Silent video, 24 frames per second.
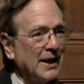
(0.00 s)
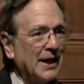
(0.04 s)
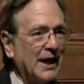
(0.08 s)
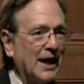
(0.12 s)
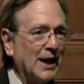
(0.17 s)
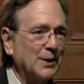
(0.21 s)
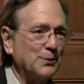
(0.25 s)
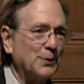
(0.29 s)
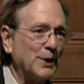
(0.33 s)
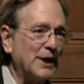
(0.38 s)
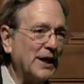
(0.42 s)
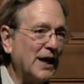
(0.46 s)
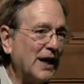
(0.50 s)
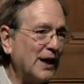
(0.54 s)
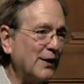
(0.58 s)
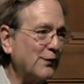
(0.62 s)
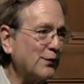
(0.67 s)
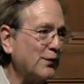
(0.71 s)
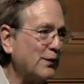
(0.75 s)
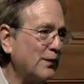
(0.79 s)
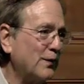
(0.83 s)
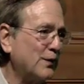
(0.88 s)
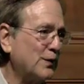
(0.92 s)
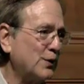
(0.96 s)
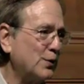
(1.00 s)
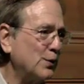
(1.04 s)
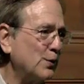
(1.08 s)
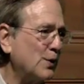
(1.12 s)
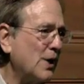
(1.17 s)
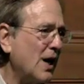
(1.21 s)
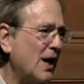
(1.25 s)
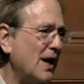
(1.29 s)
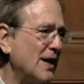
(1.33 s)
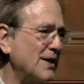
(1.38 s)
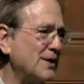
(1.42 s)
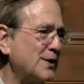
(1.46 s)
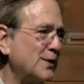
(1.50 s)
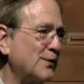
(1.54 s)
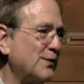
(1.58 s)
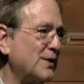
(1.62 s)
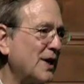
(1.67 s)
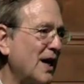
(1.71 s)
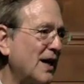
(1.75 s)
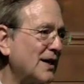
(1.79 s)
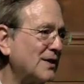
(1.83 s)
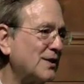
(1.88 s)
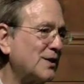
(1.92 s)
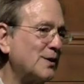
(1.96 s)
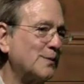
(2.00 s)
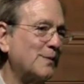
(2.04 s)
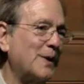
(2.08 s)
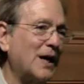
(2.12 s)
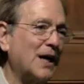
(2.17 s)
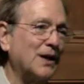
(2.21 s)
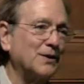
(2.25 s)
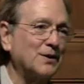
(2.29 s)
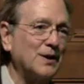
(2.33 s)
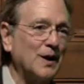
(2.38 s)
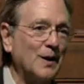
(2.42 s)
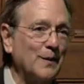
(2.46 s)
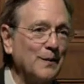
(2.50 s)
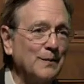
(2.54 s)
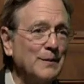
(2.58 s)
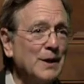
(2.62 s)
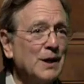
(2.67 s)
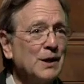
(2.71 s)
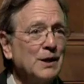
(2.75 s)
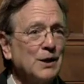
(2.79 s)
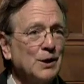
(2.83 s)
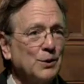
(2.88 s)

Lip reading: And we have two kinds of texts about them.